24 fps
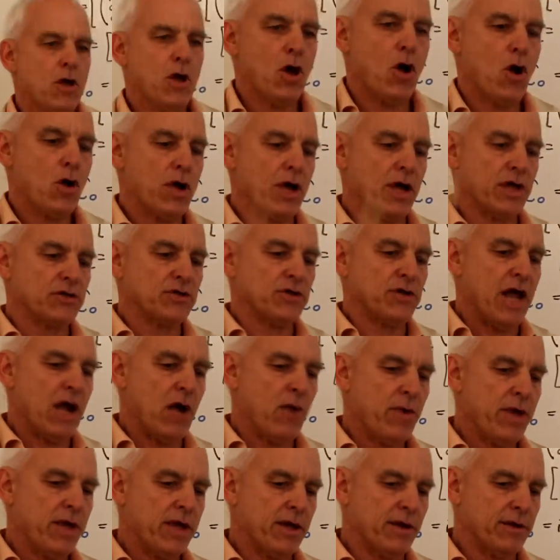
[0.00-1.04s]
Okay, so
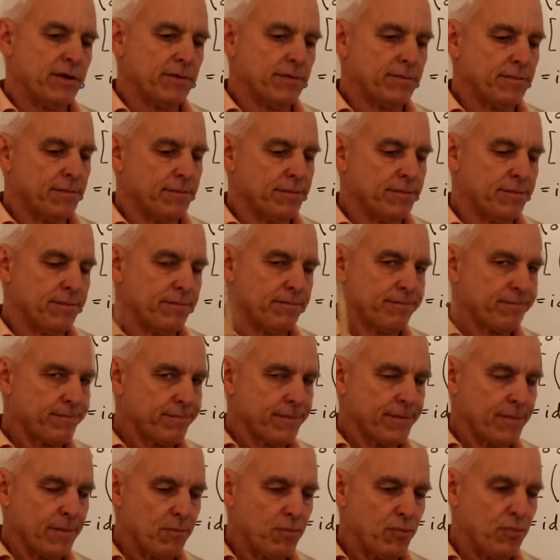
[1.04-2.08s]
now we can
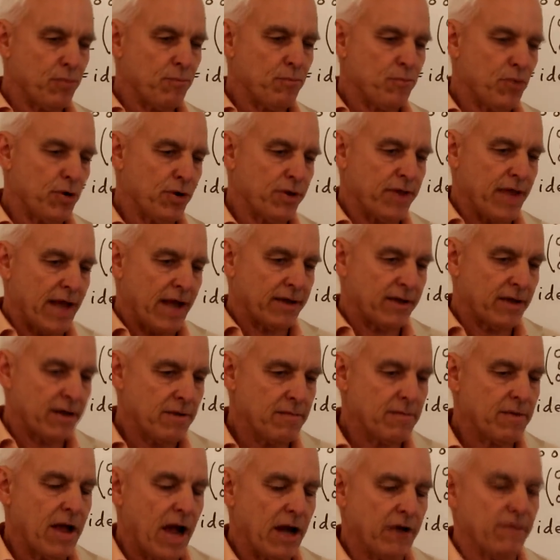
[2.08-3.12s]
put that
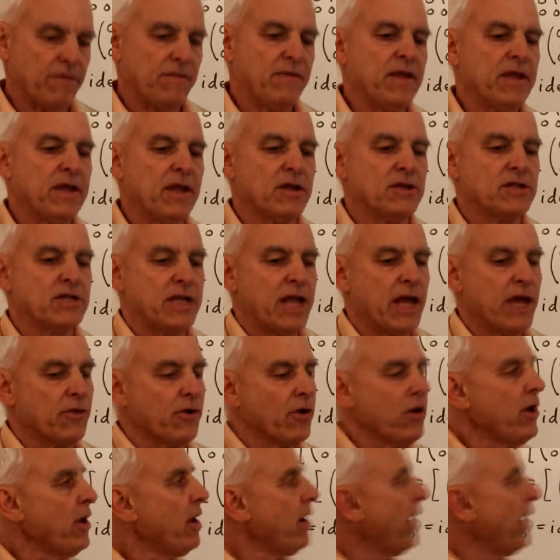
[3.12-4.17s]
kind of thinking together